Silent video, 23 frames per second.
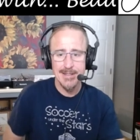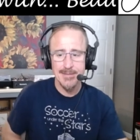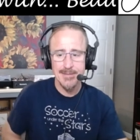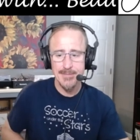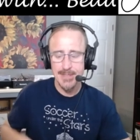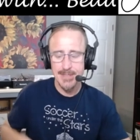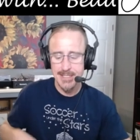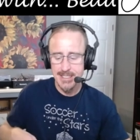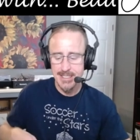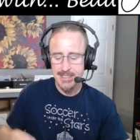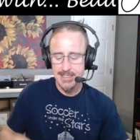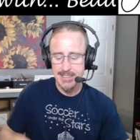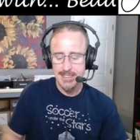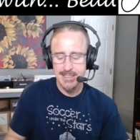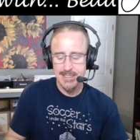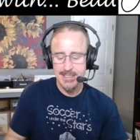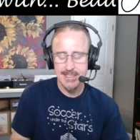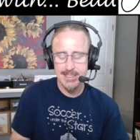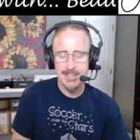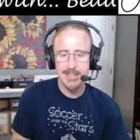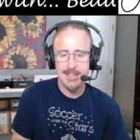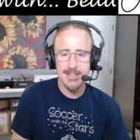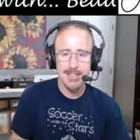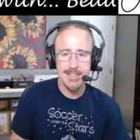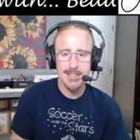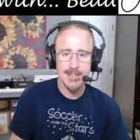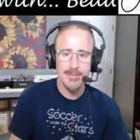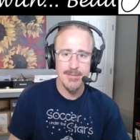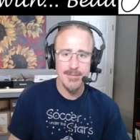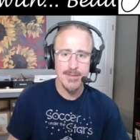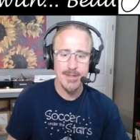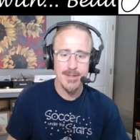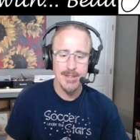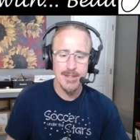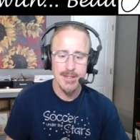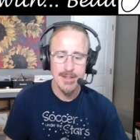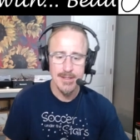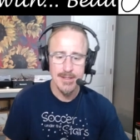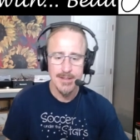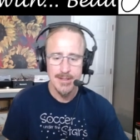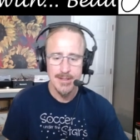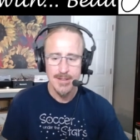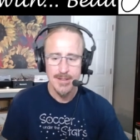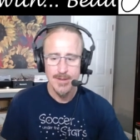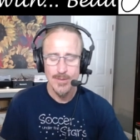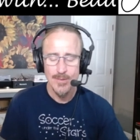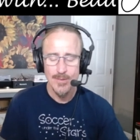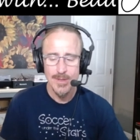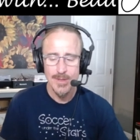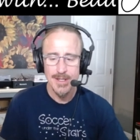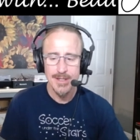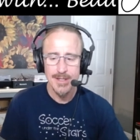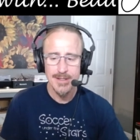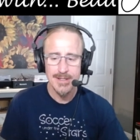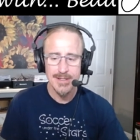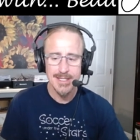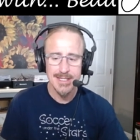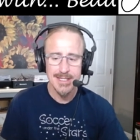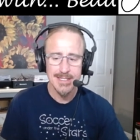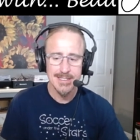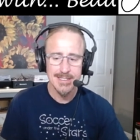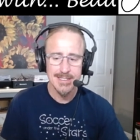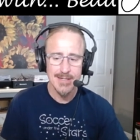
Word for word: but this is the the one of the things